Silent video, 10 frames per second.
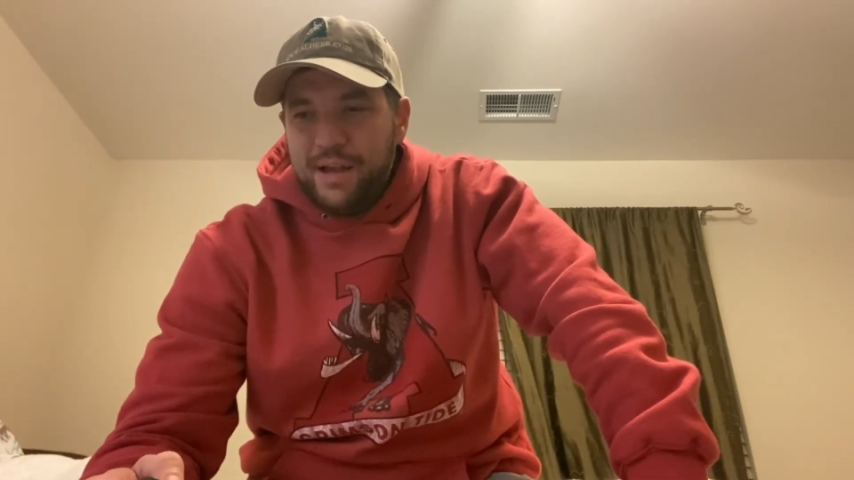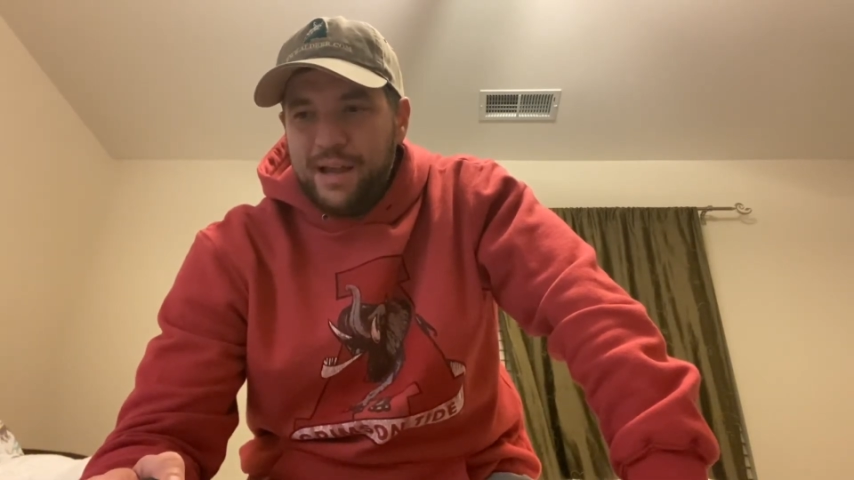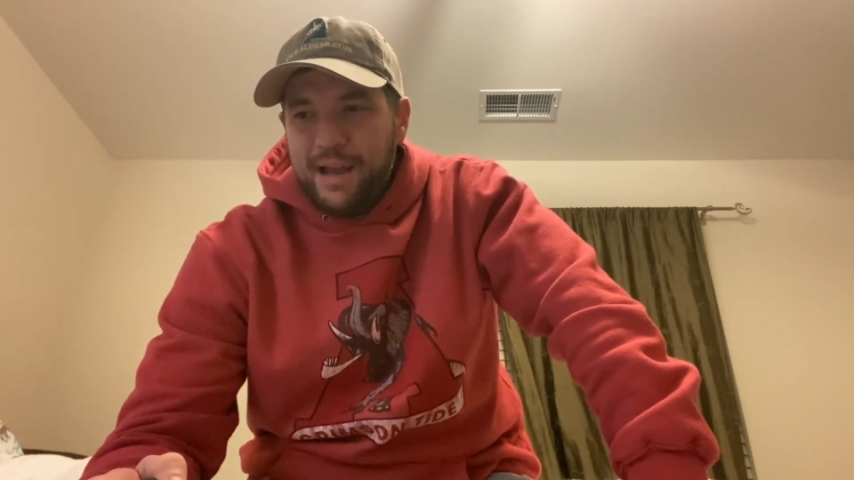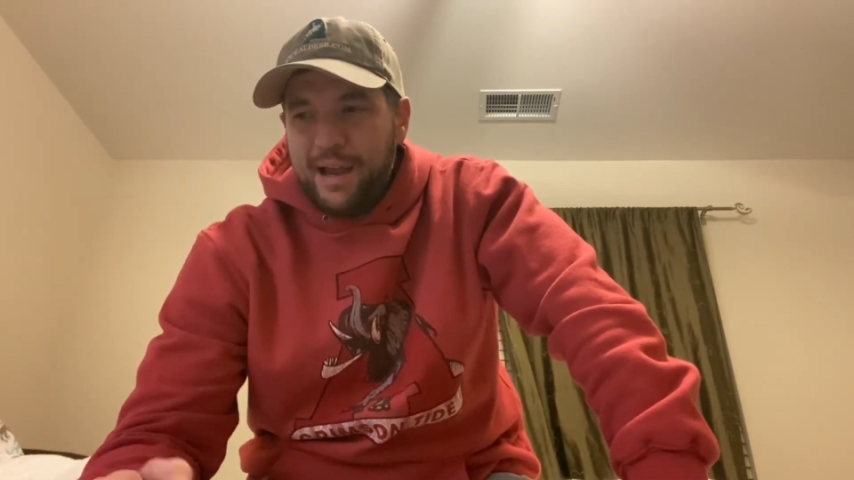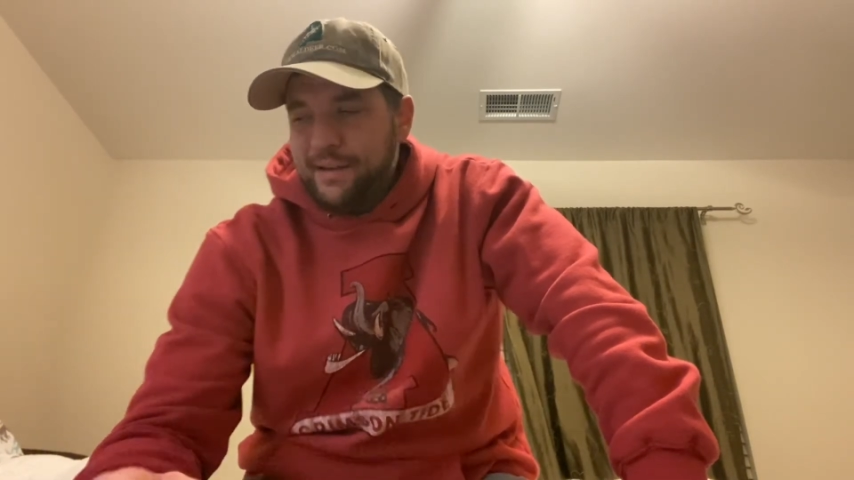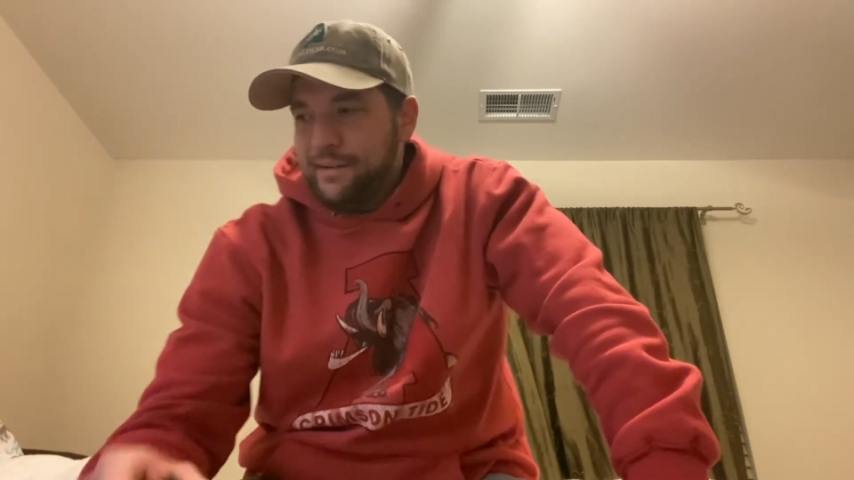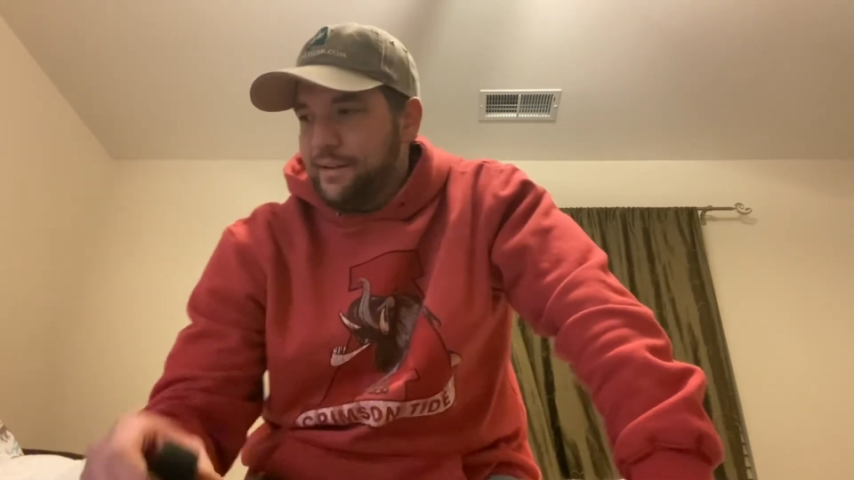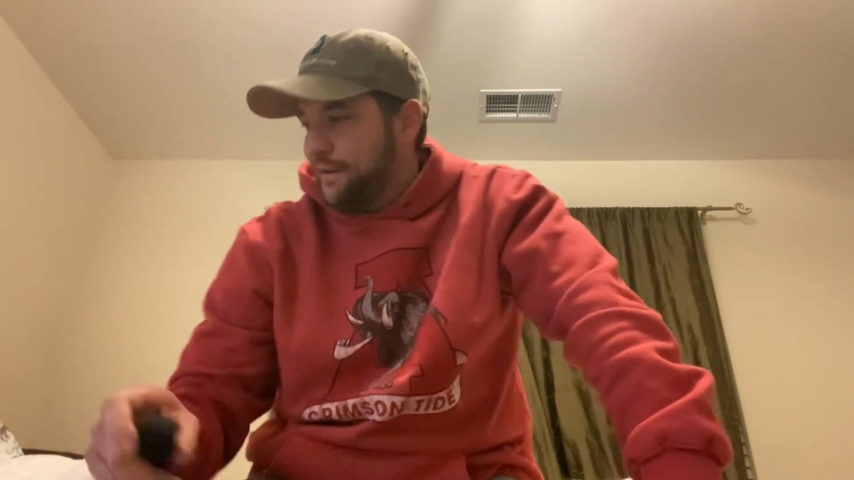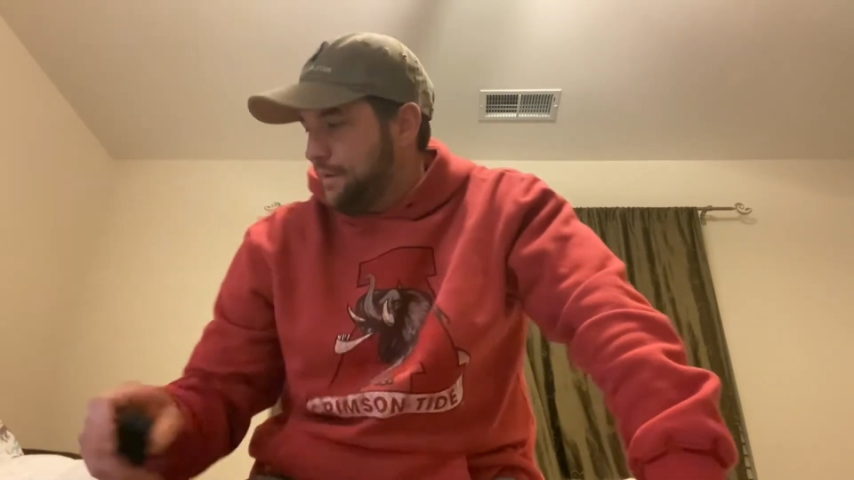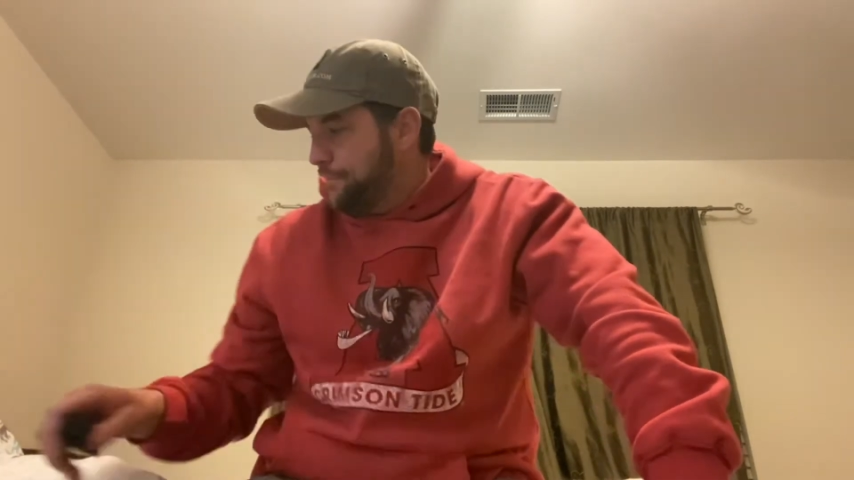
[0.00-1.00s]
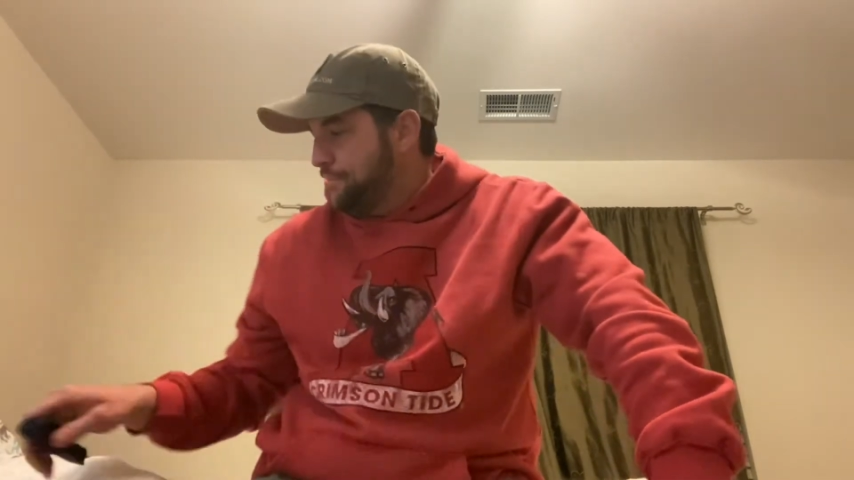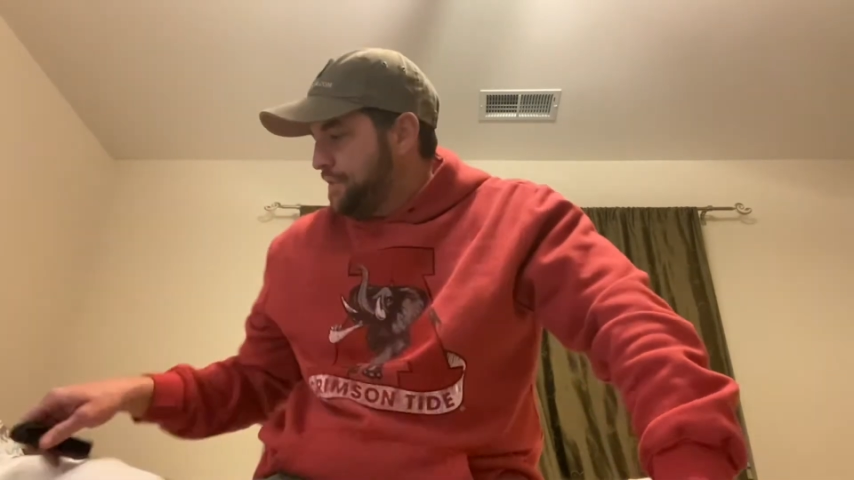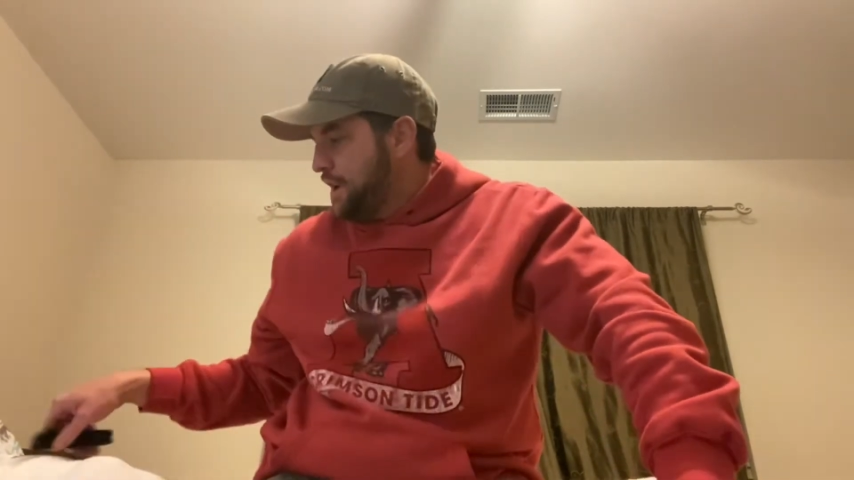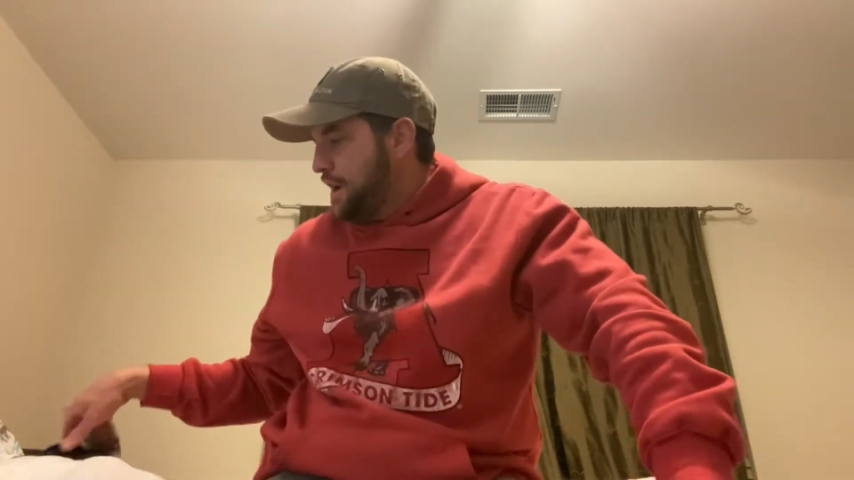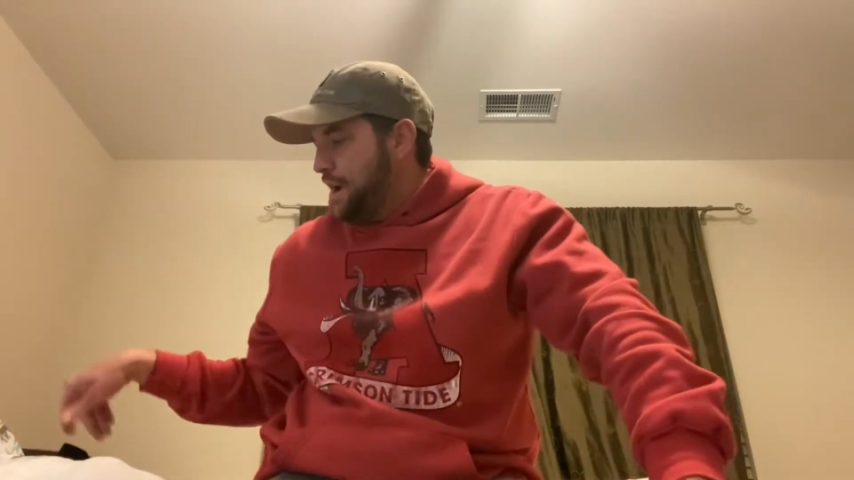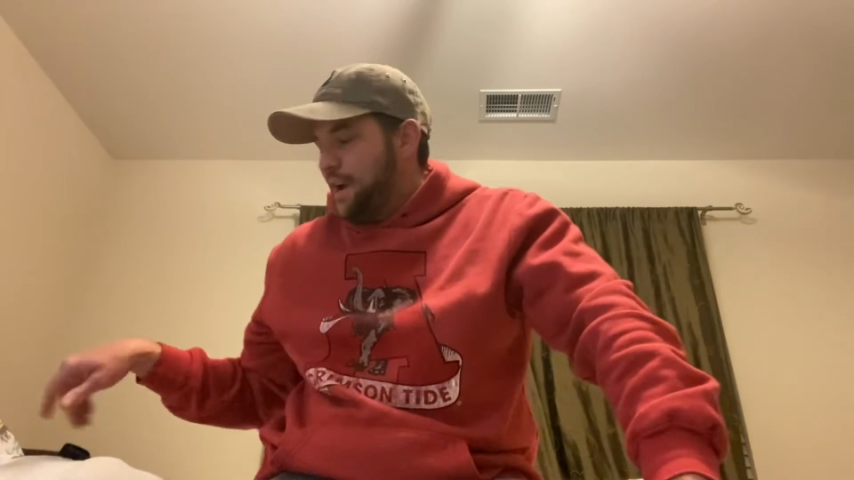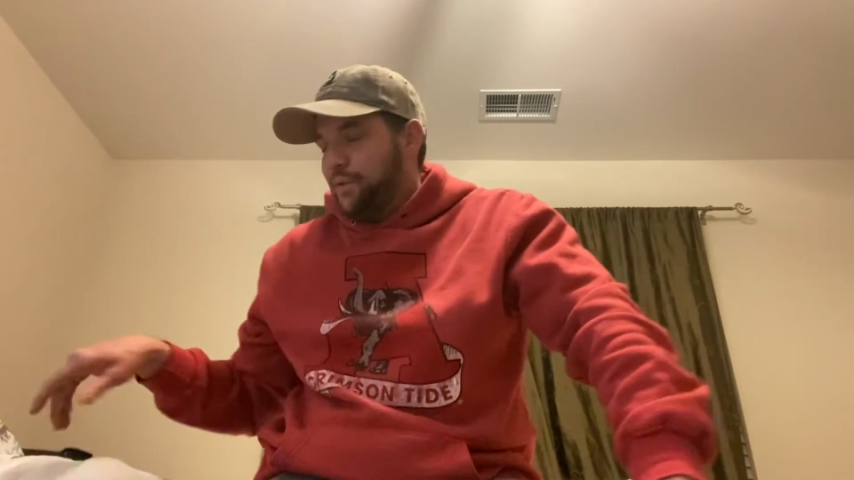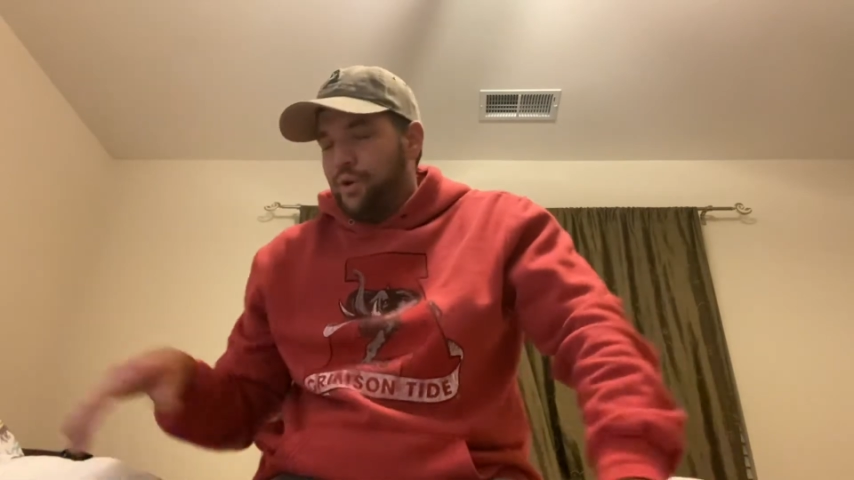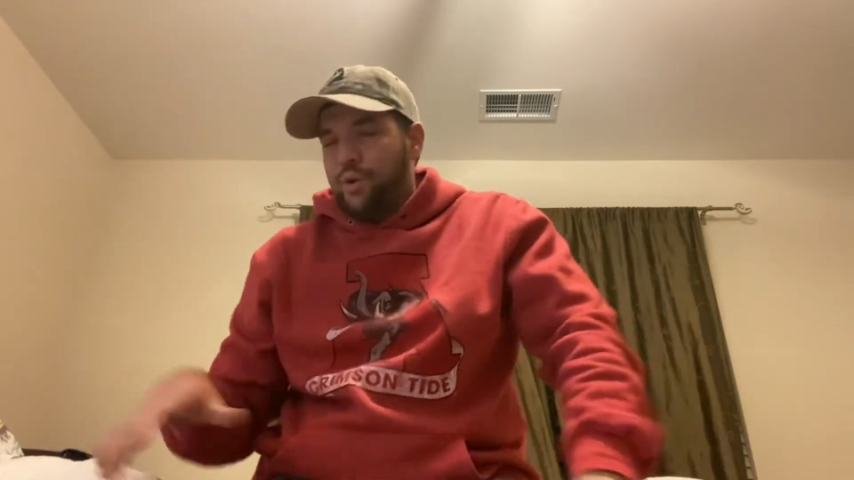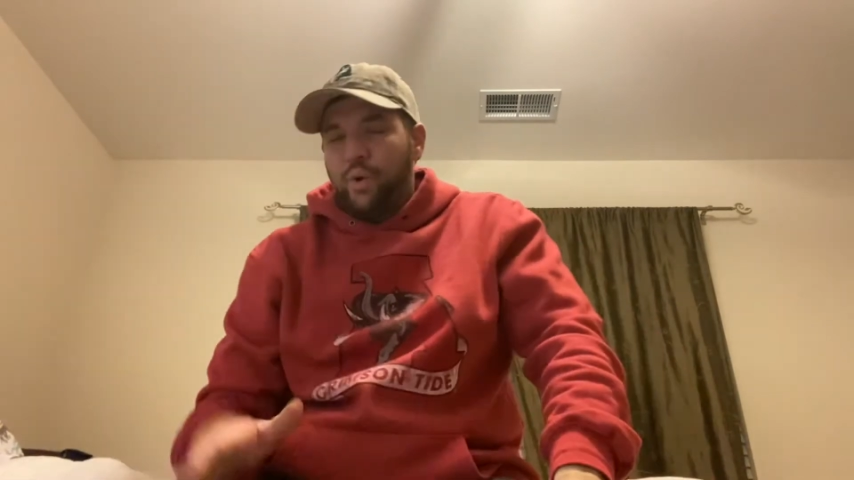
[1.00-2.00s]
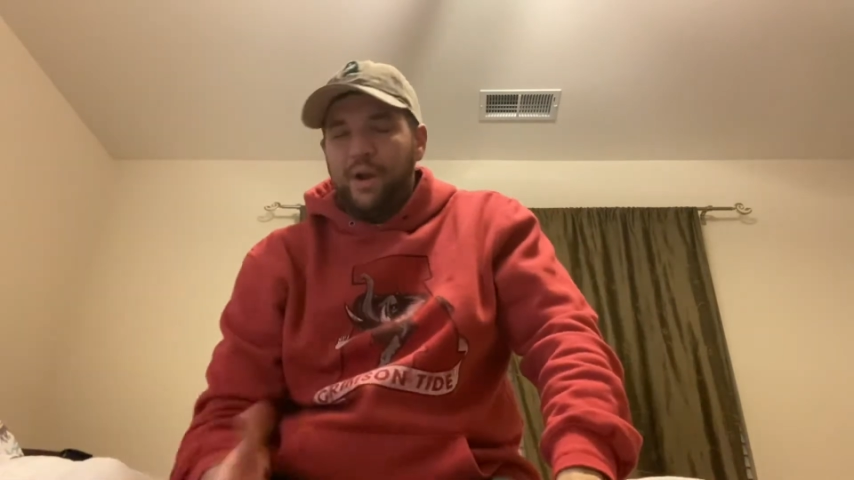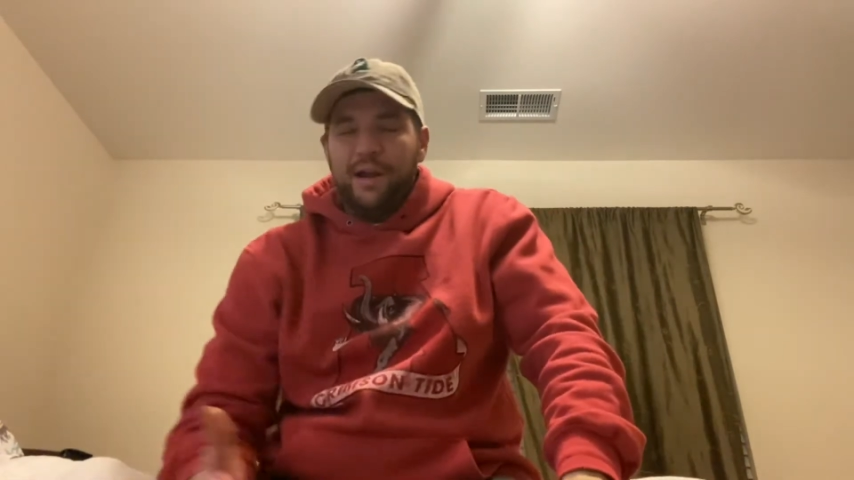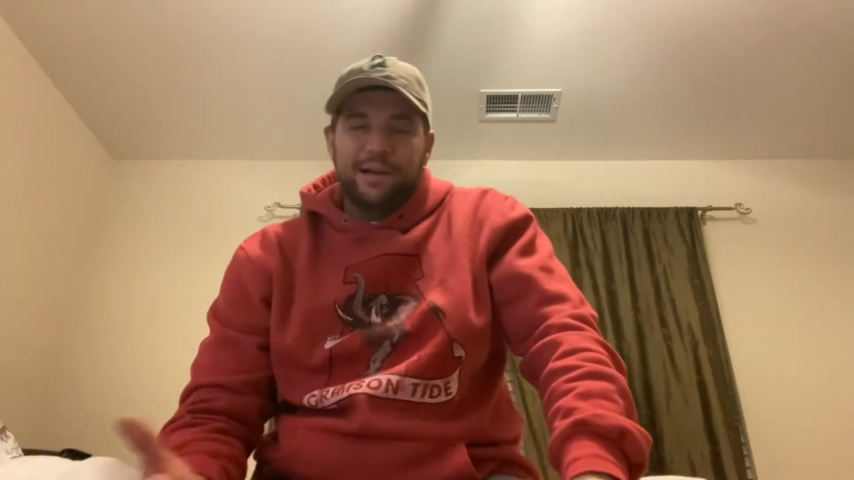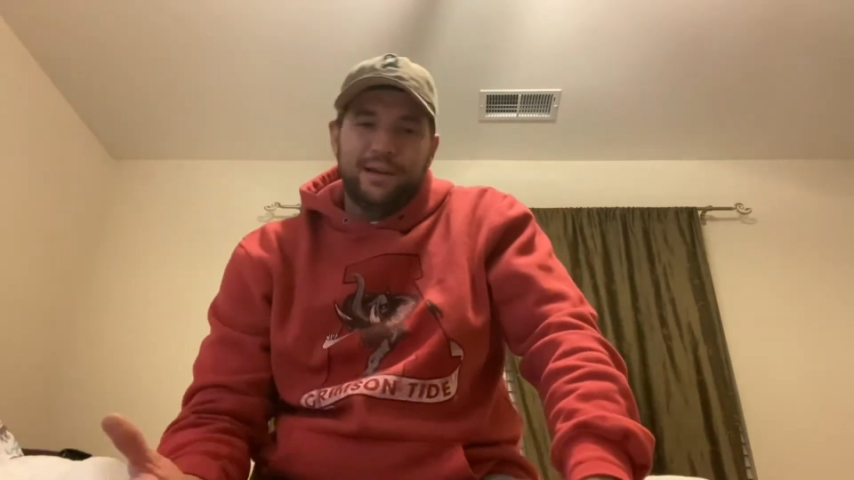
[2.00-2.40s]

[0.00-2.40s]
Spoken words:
And real quick,